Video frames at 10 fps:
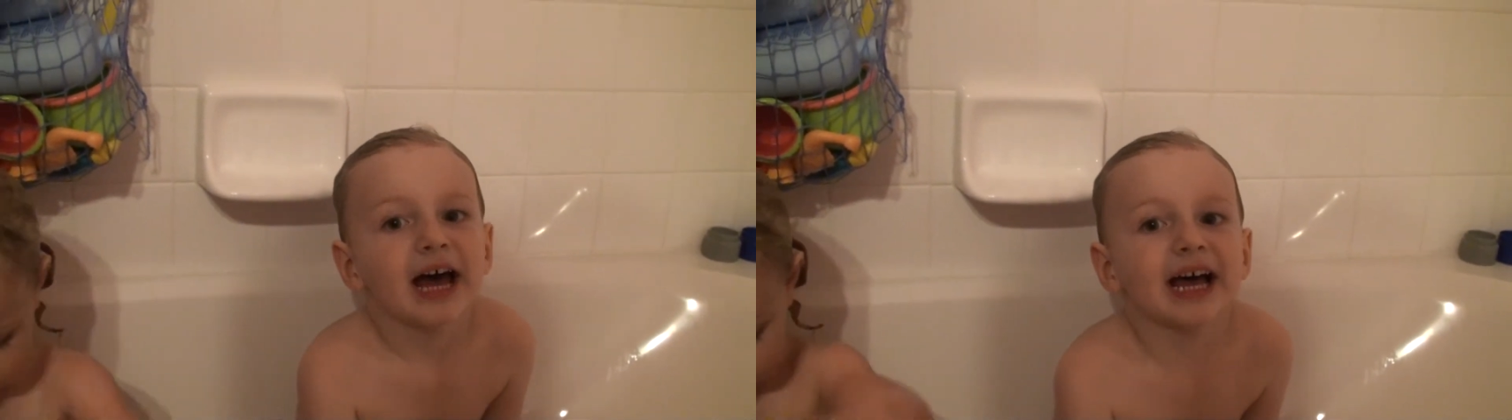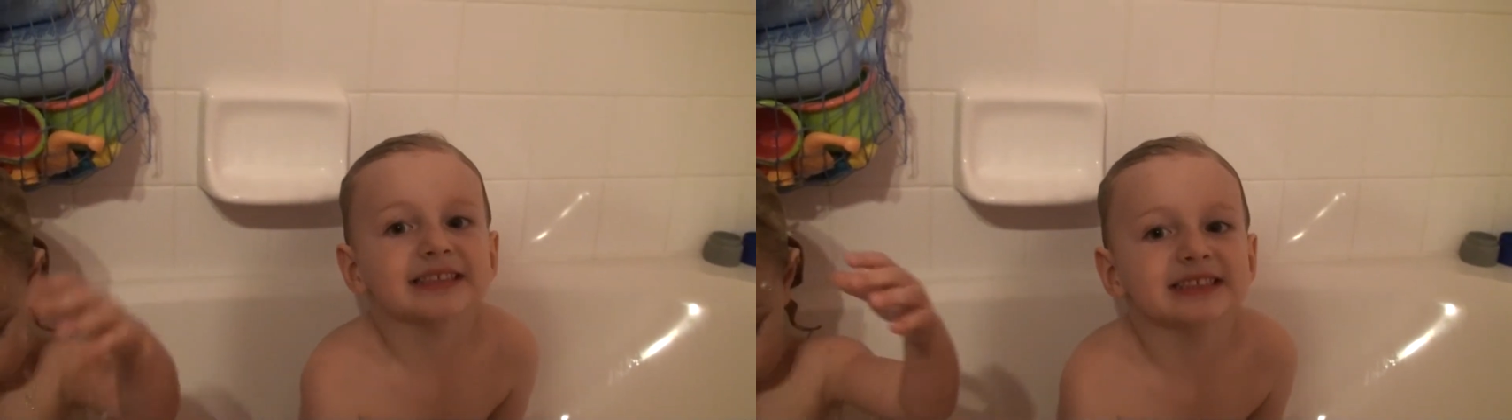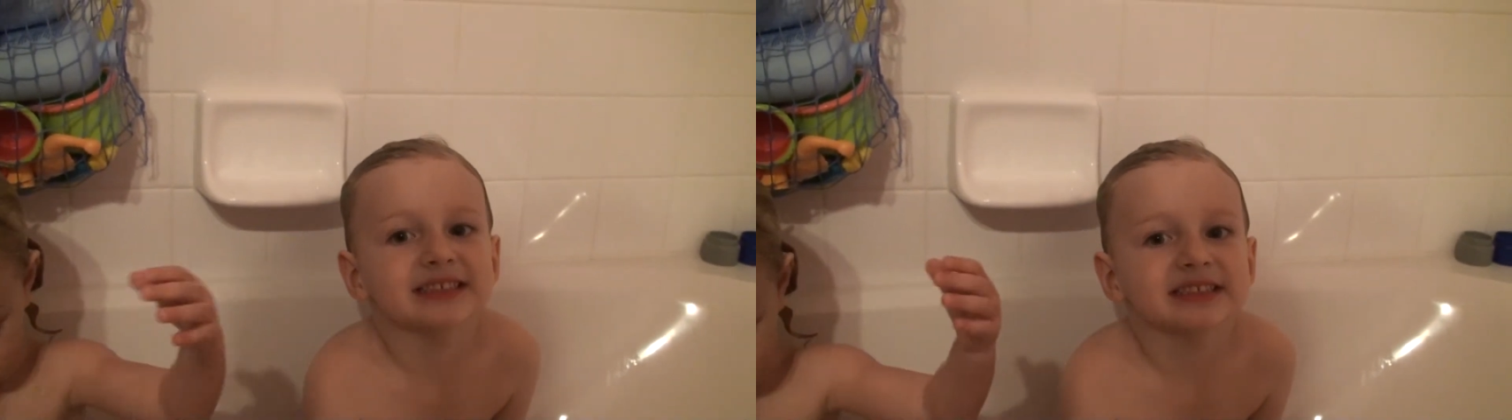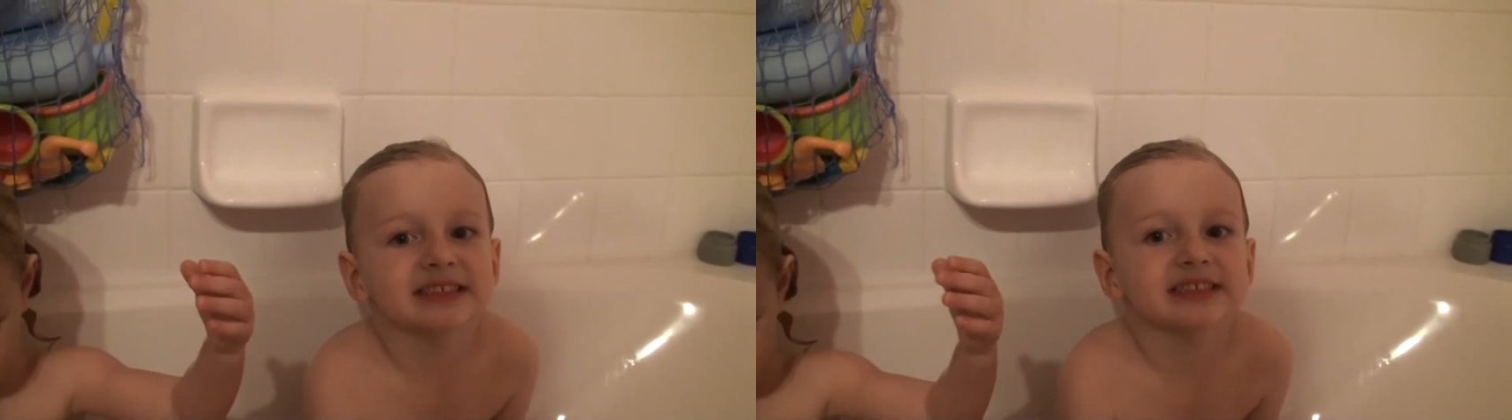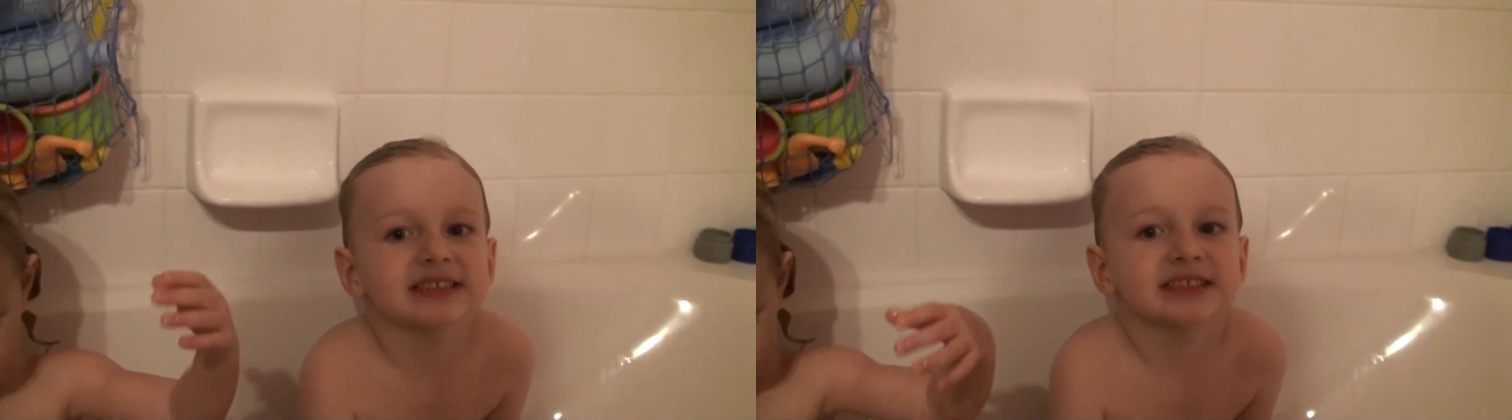
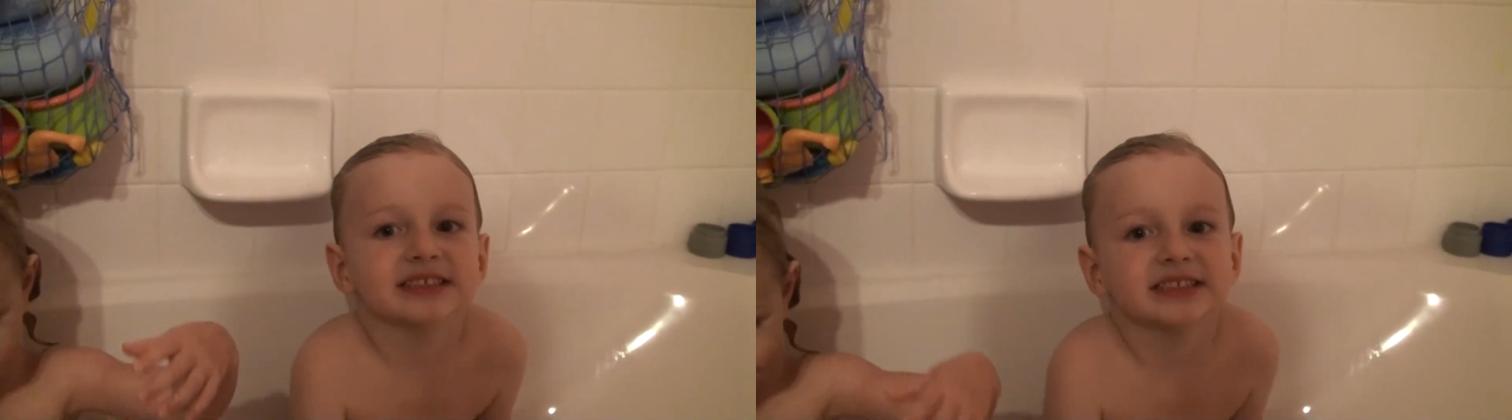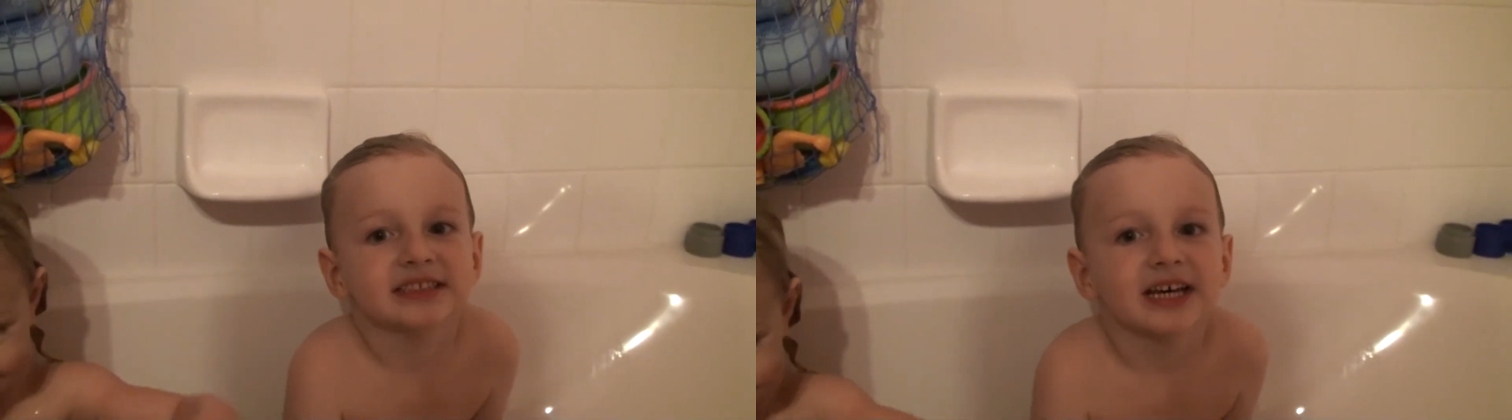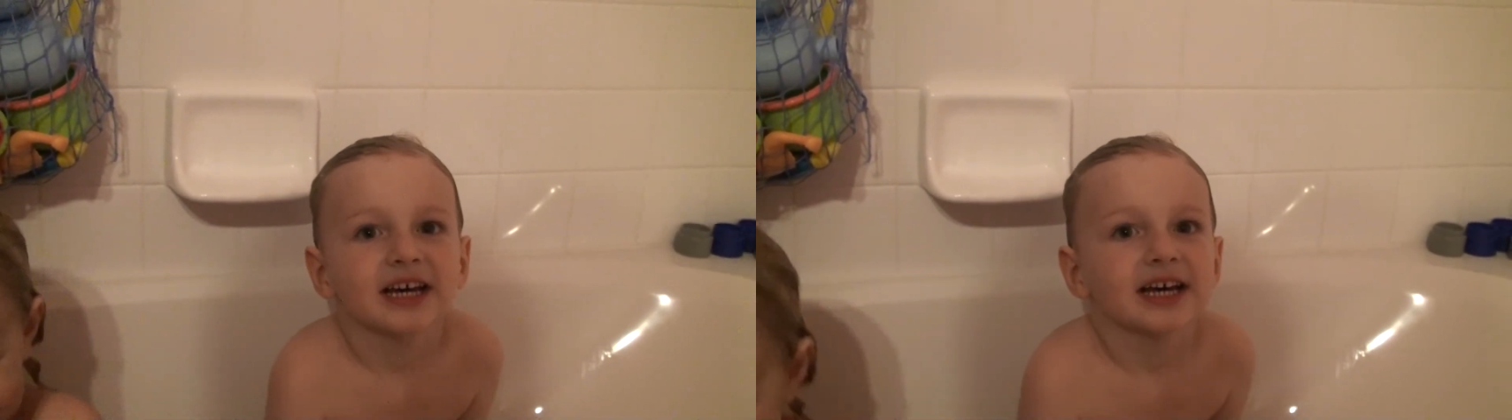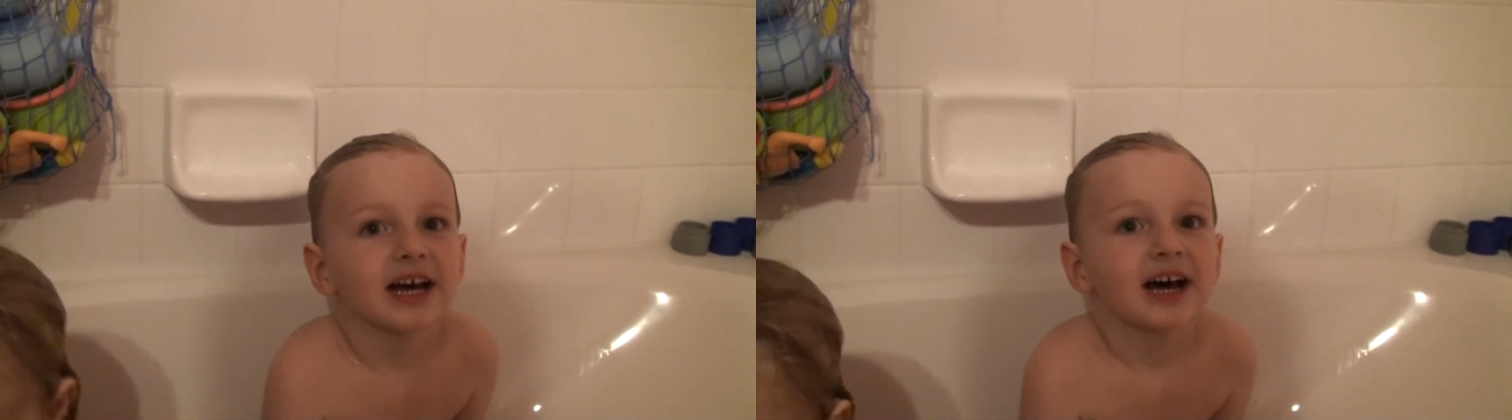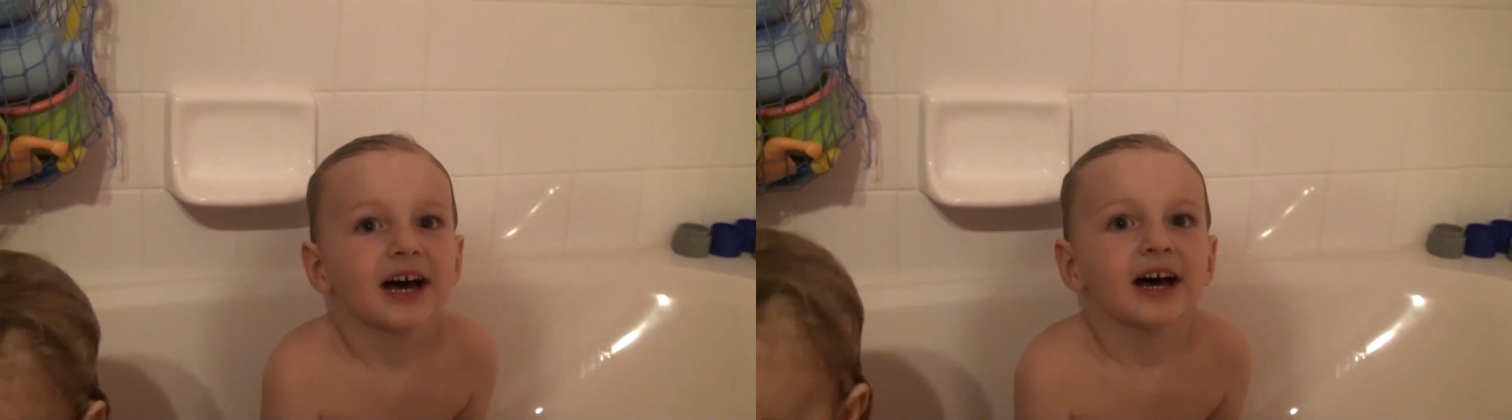S. S
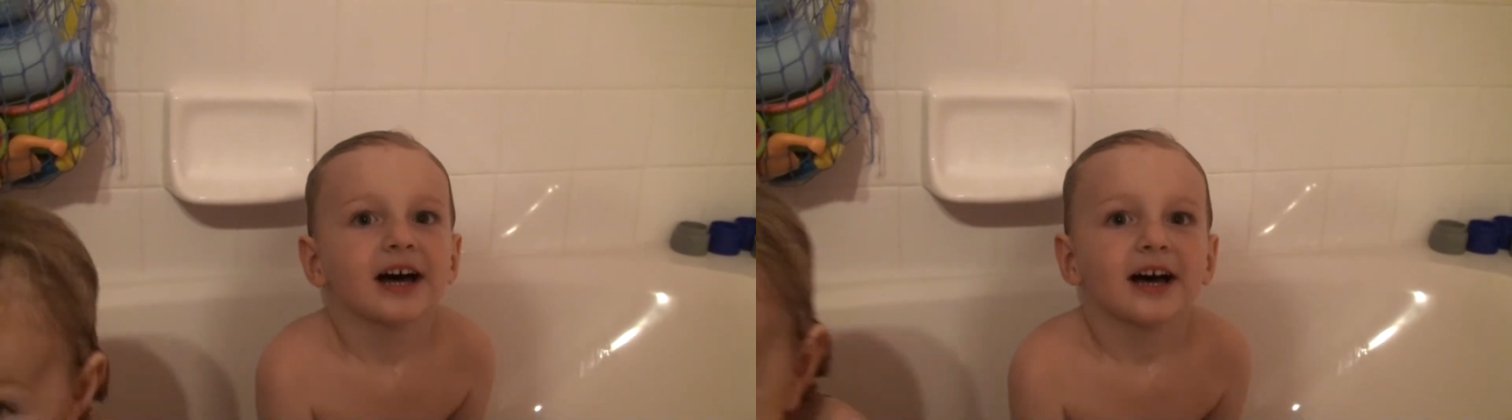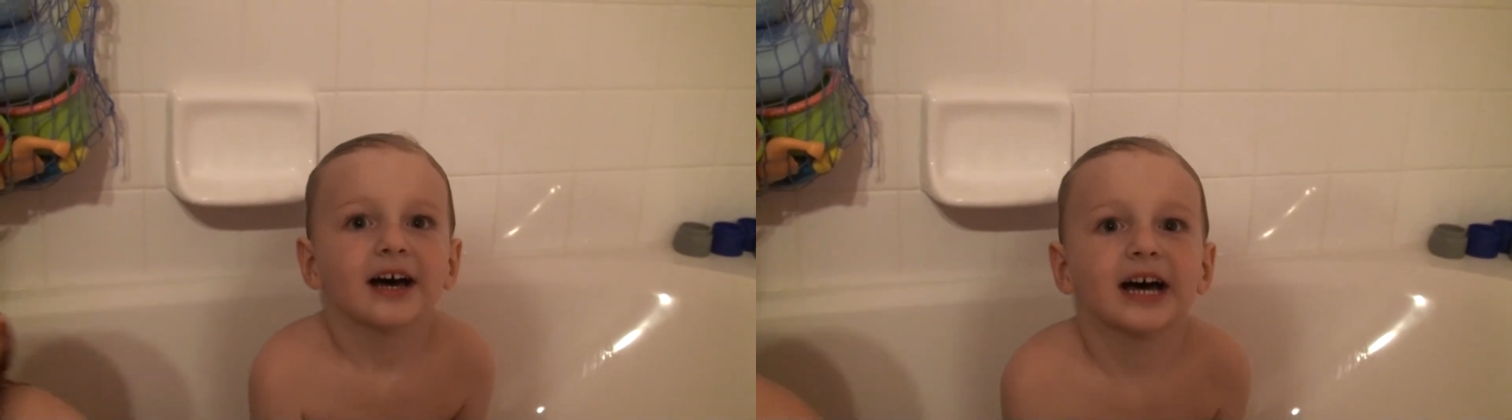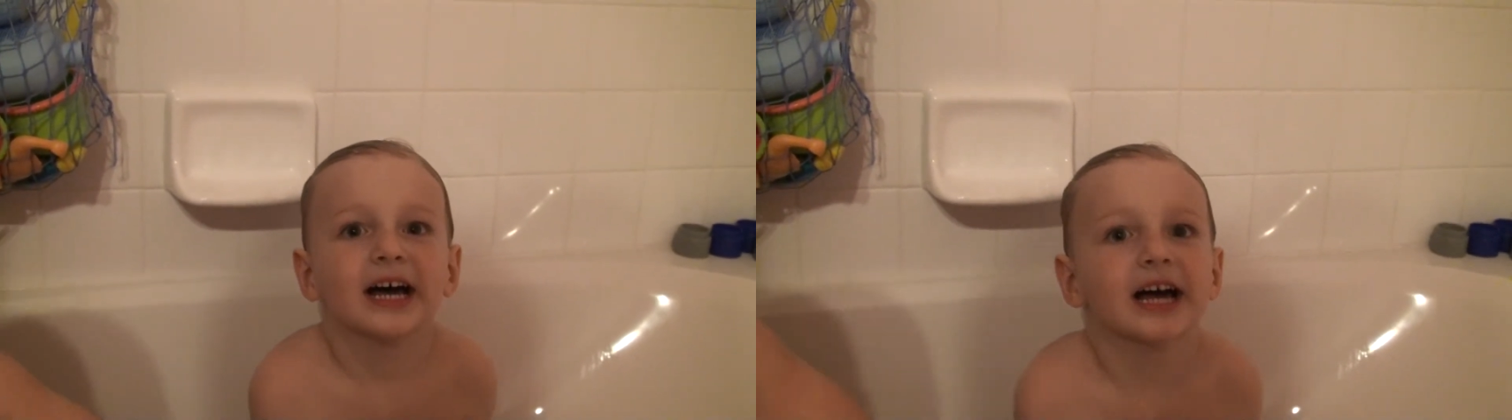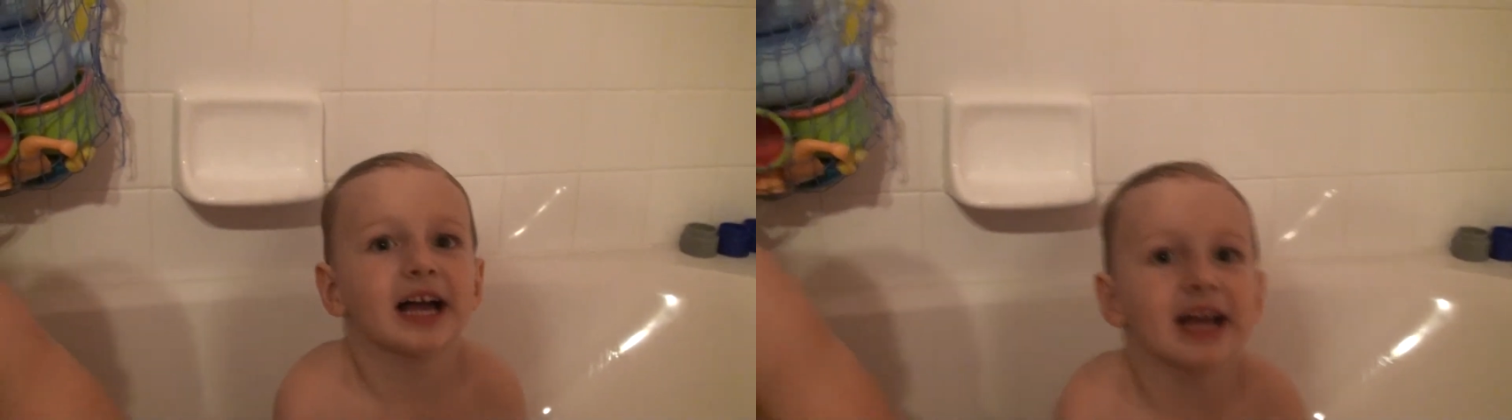also says S.